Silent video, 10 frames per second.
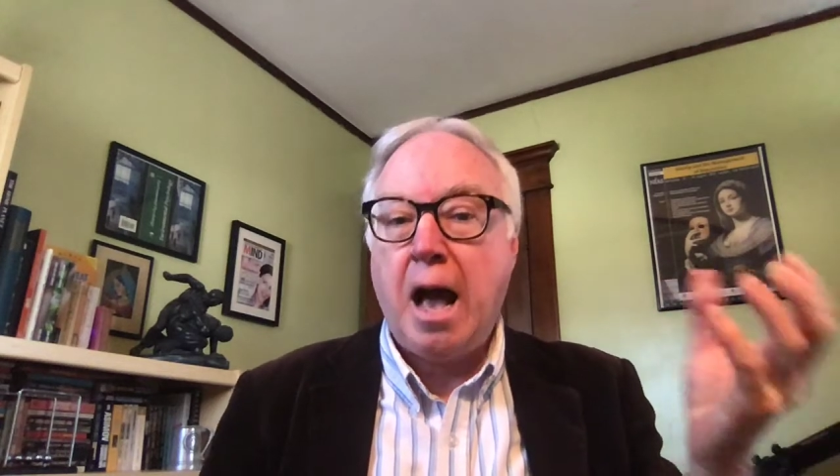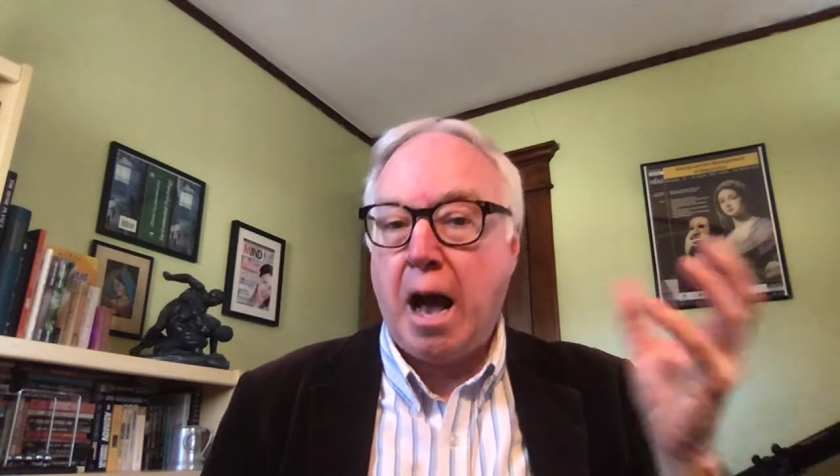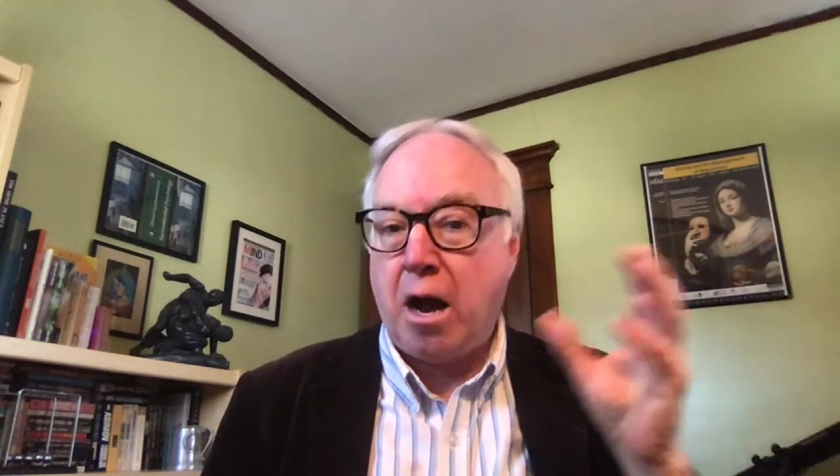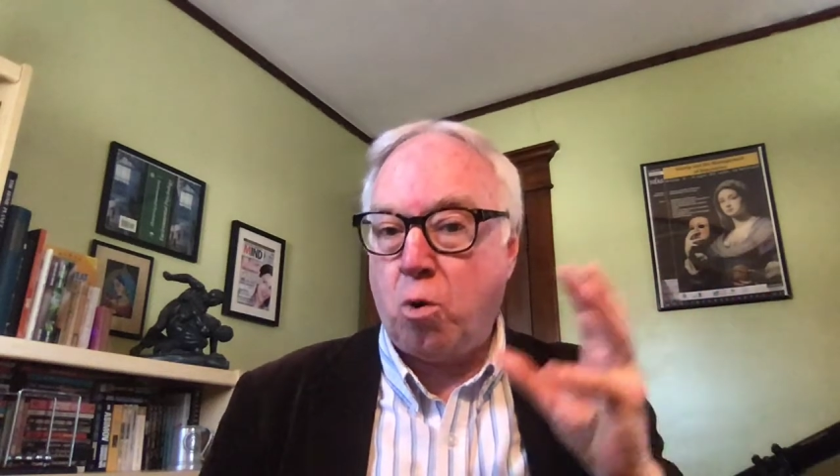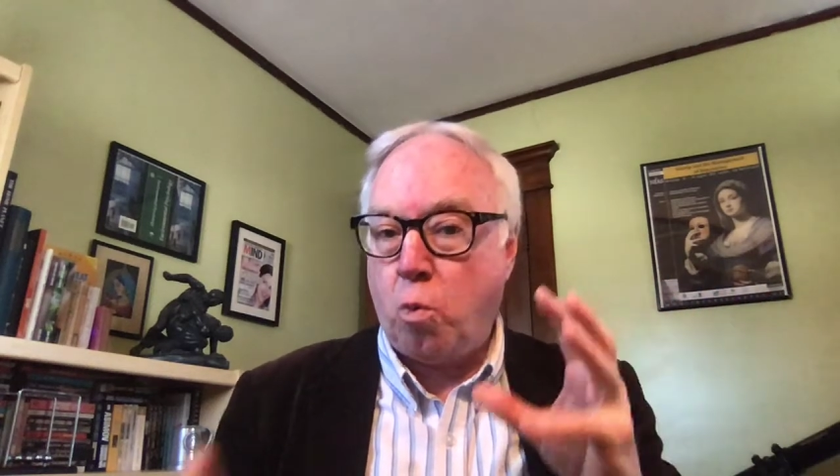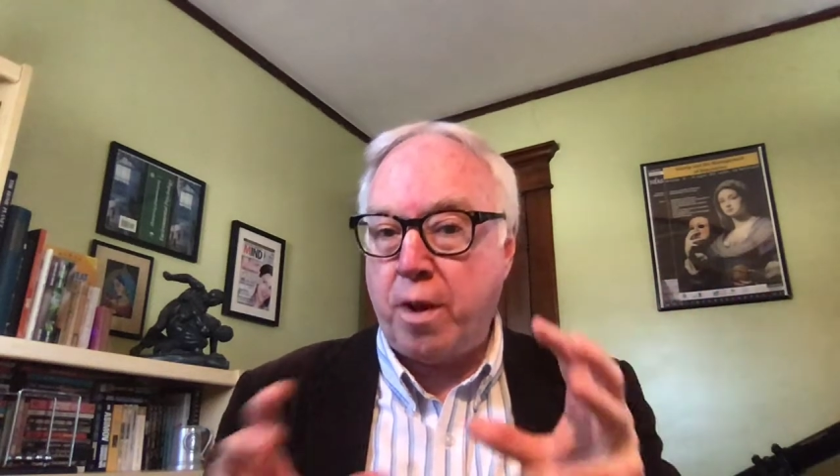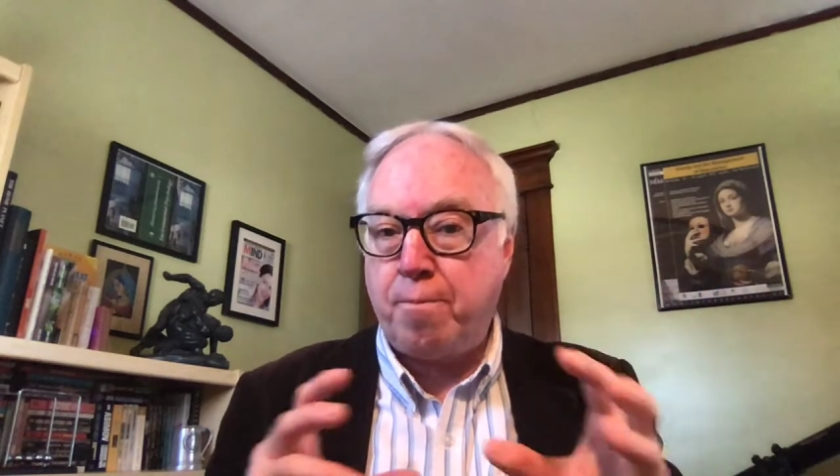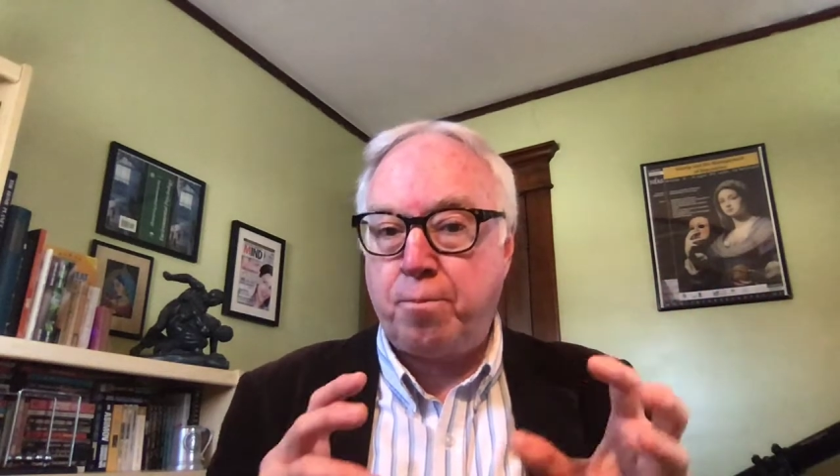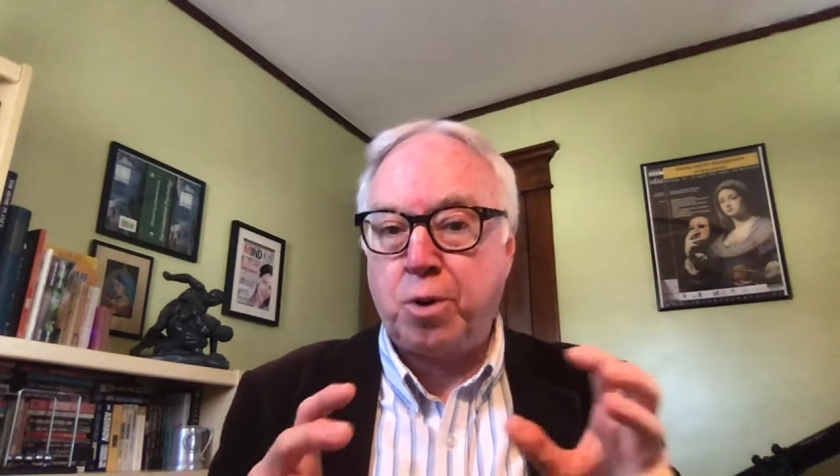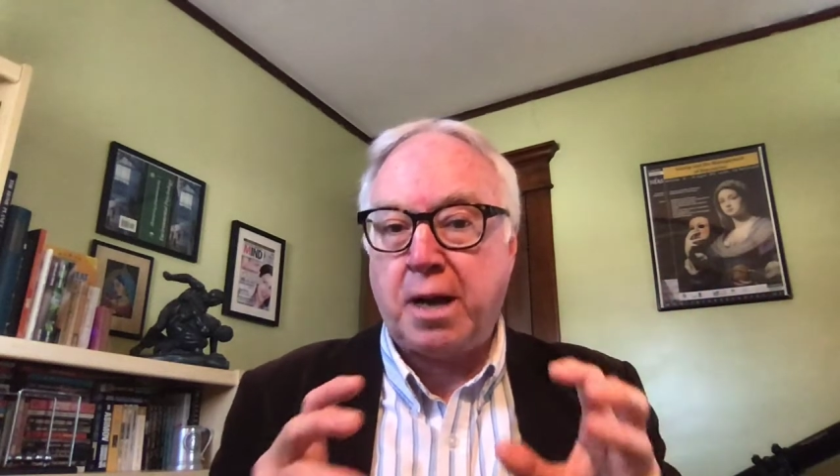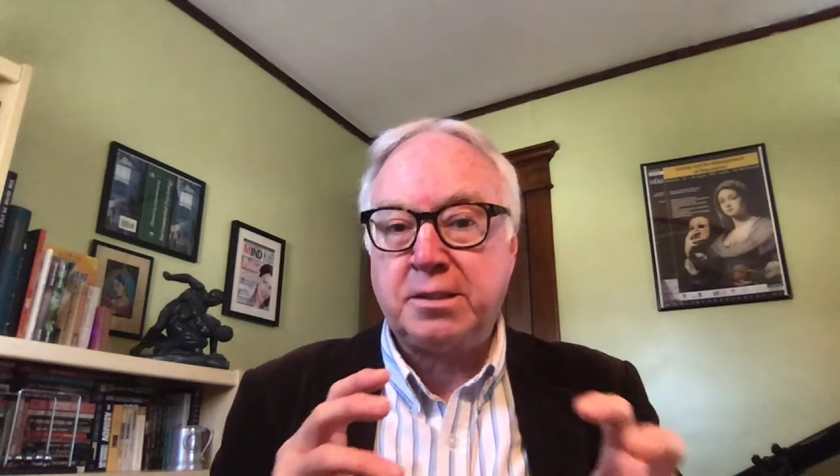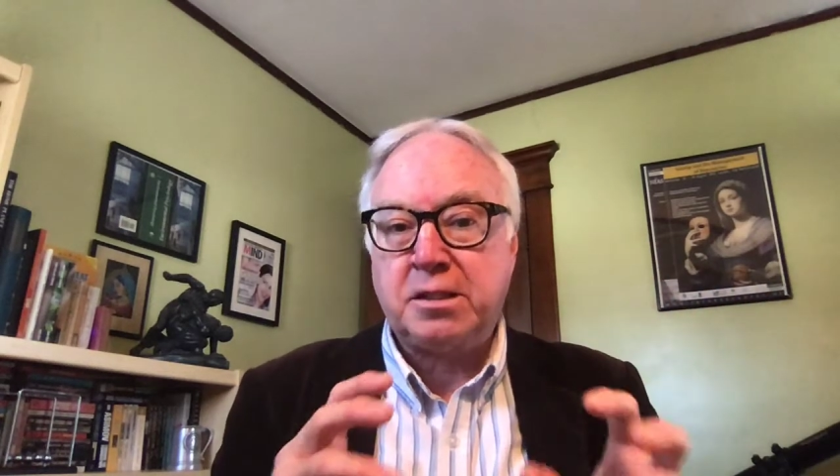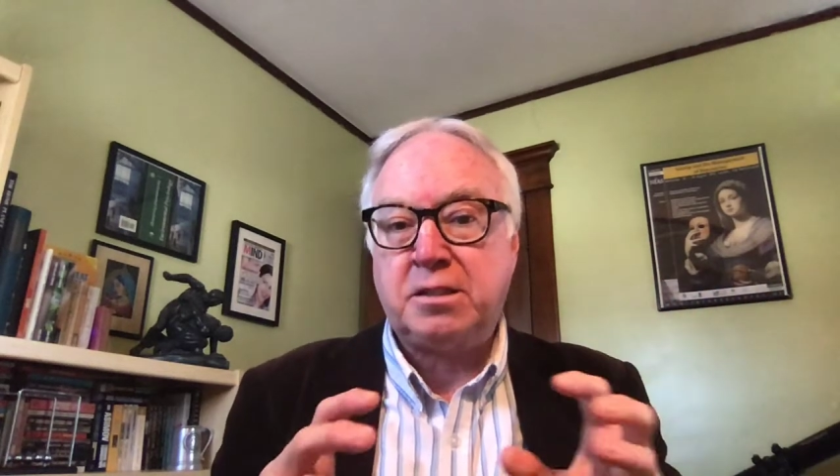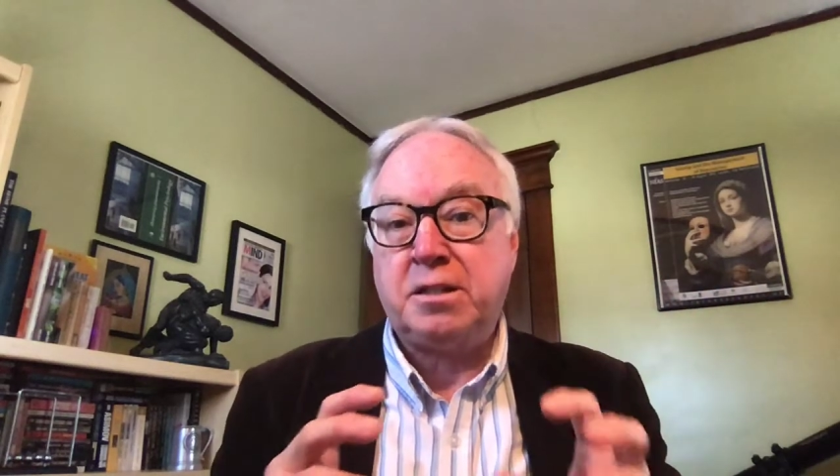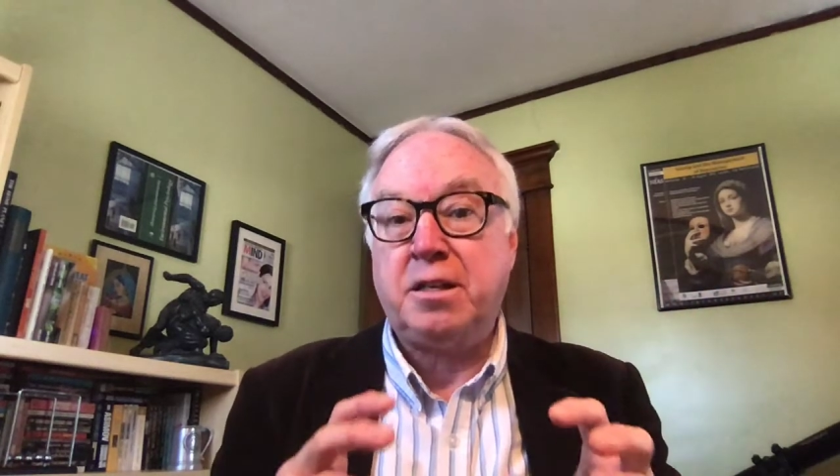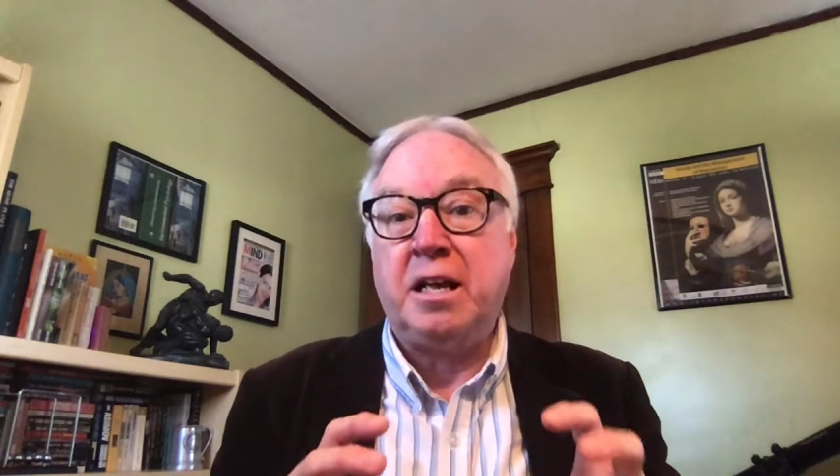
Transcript: how we process it